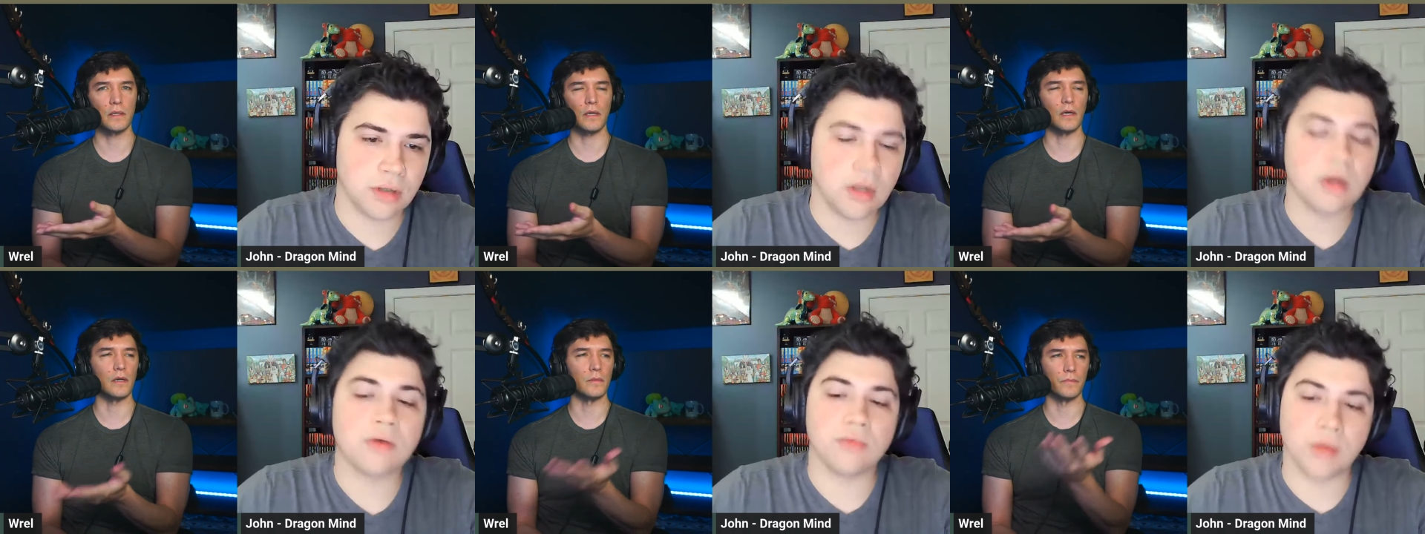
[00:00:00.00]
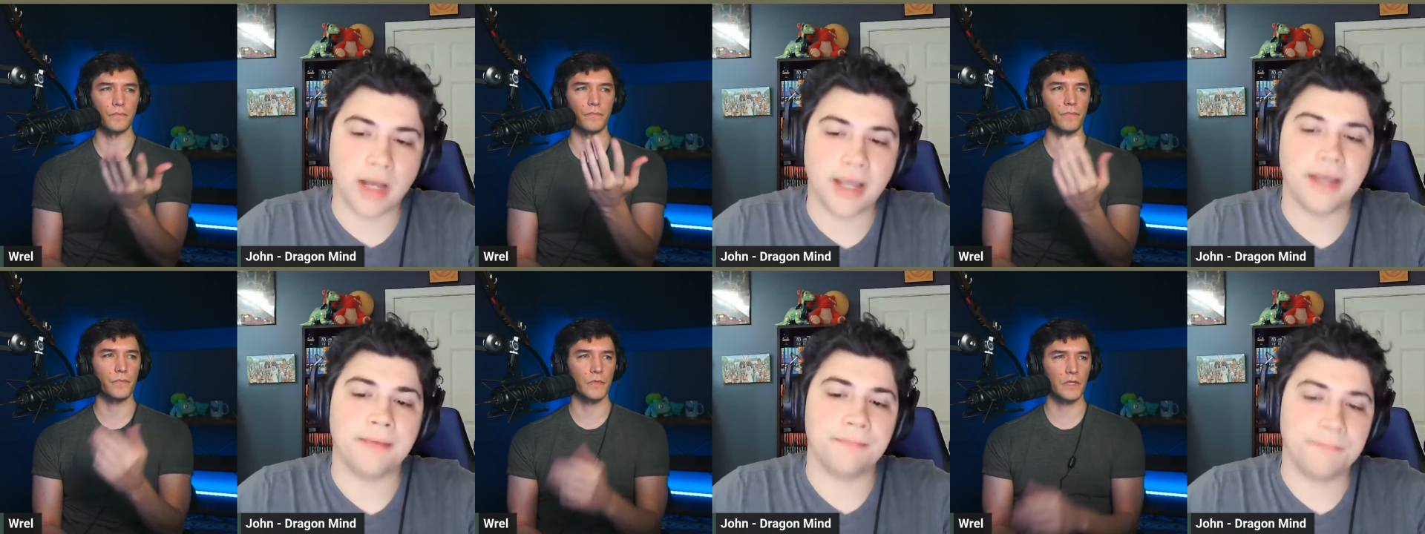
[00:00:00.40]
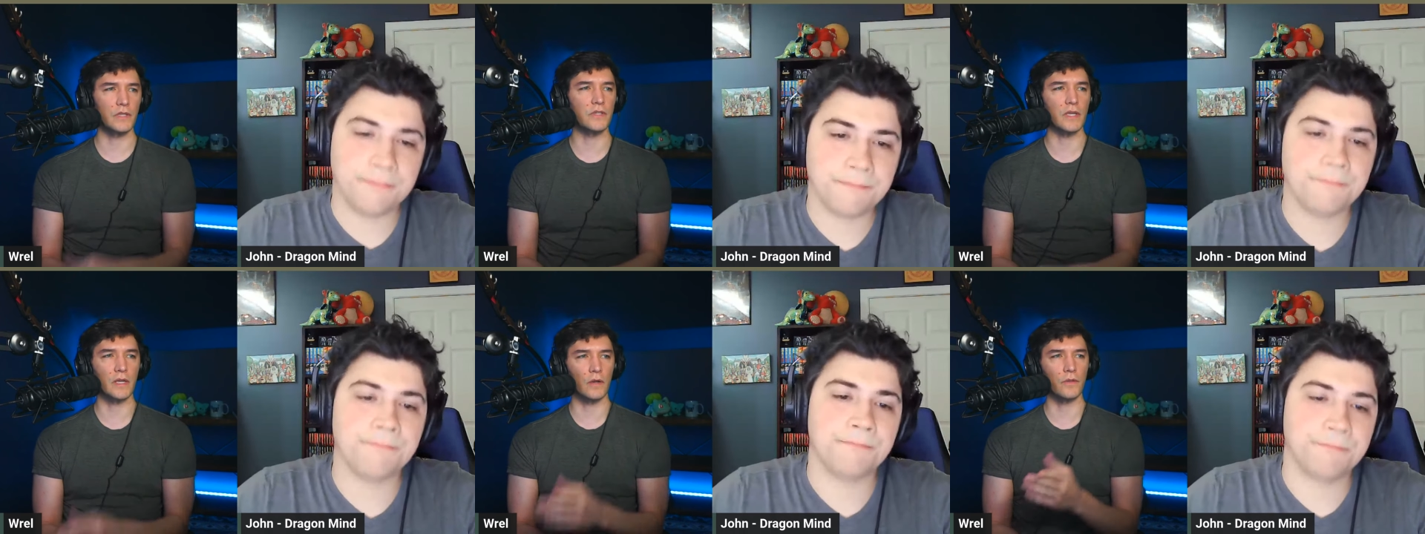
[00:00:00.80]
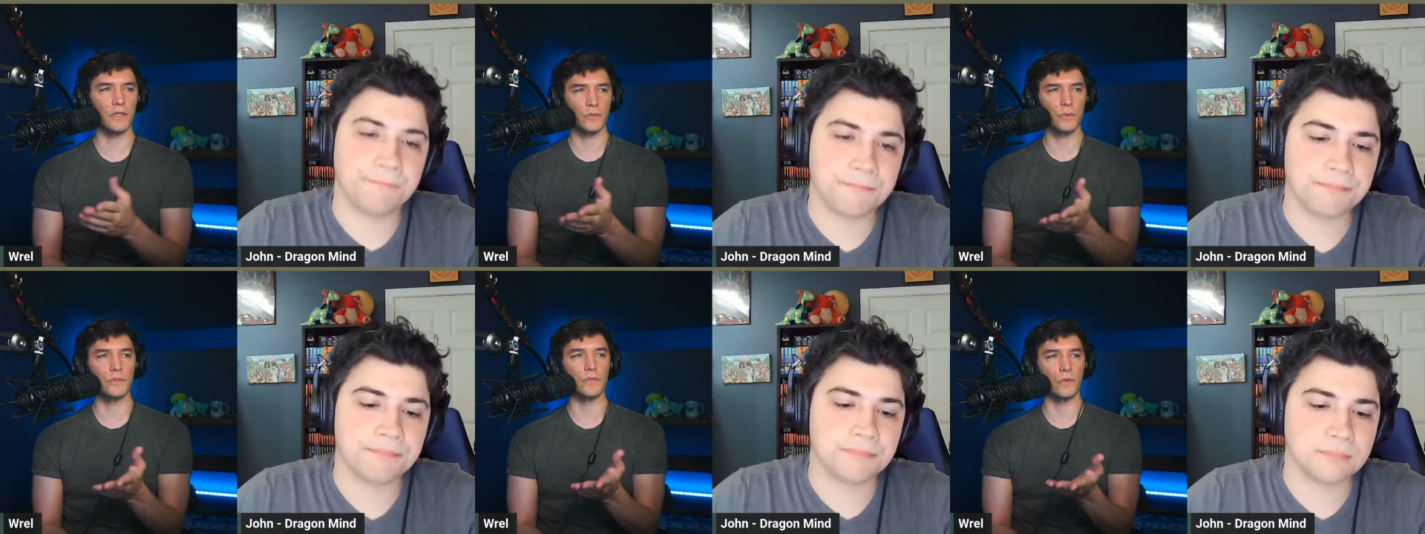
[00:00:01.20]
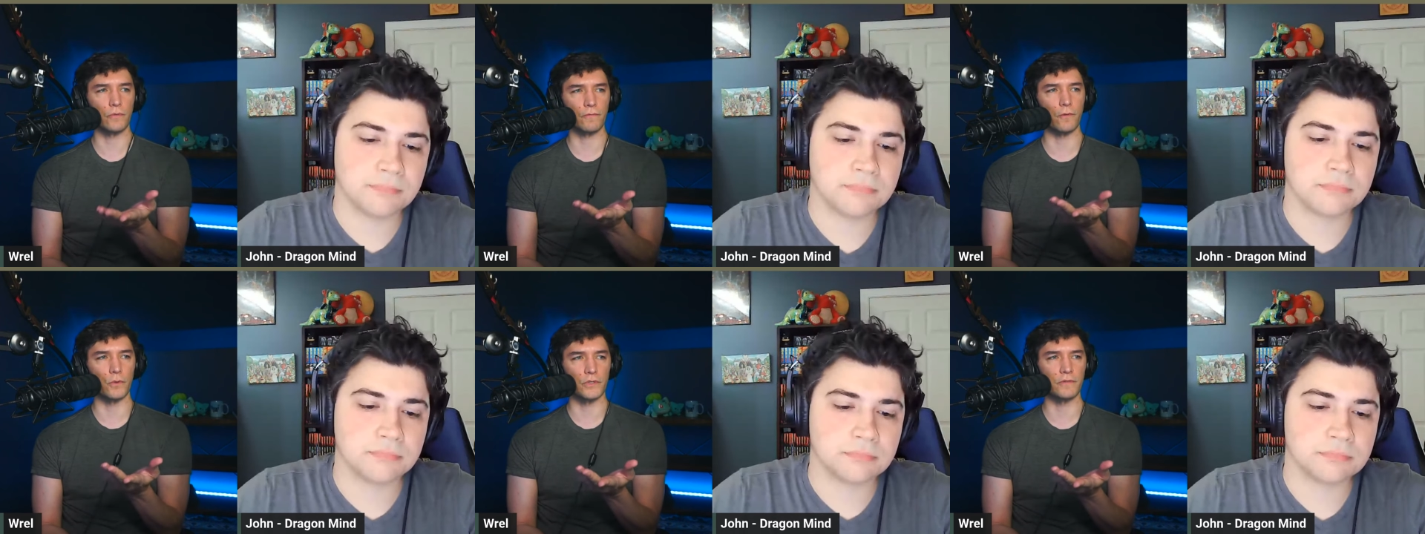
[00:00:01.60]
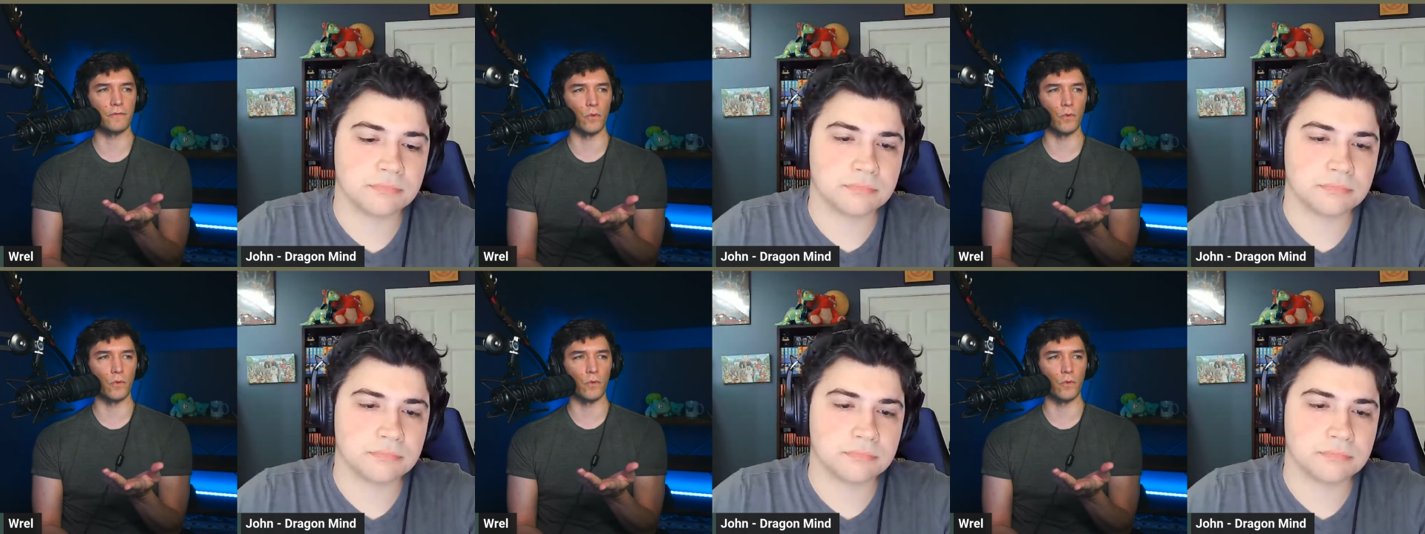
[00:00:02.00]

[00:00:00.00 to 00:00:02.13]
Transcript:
Speaker 1: because this was your first